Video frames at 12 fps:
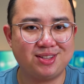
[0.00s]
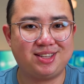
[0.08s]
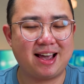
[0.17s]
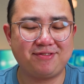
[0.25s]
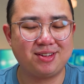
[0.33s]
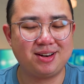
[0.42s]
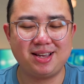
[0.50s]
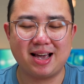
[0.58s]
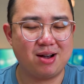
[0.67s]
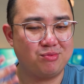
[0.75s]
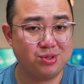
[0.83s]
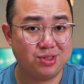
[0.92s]
definitely
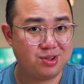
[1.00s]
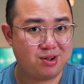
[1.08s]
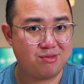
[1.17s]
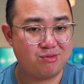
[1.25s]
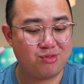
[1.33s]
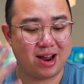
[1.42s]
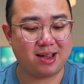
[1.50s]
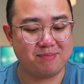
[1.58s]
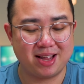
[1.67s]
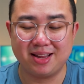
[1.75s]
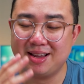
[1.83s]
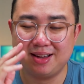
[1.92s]
I would not
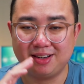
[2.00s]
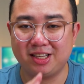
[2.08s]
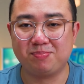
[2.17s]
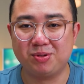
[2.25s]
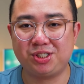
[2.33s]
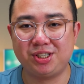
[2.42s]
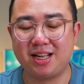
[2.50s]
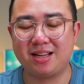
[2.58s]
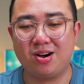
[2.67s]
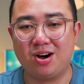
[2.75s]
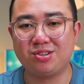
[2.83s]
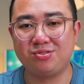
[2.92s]
recommend this machine at
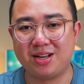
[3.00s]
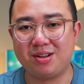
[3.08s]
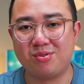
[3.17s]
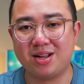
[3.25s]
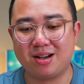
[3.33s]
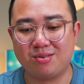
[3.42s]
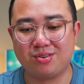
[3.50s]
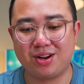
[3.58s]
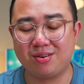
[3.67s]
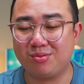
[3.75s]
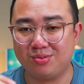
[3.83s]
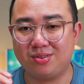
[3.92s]
all to anyone out
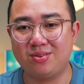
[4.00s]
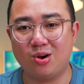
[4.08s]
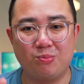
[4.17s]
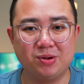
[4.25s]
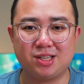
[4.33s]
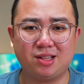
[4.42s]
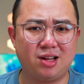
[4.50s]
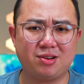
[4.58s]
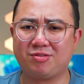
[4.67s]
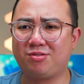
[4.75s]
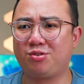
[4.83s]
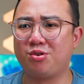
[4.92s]
there who opens a lot
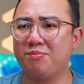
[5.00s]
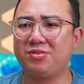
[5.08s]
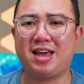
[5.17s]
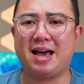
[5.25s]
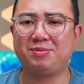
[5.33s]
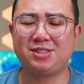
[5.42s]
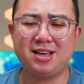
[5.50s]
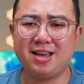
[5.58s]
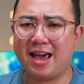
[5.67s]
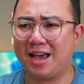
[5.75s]
of Chrome tabs,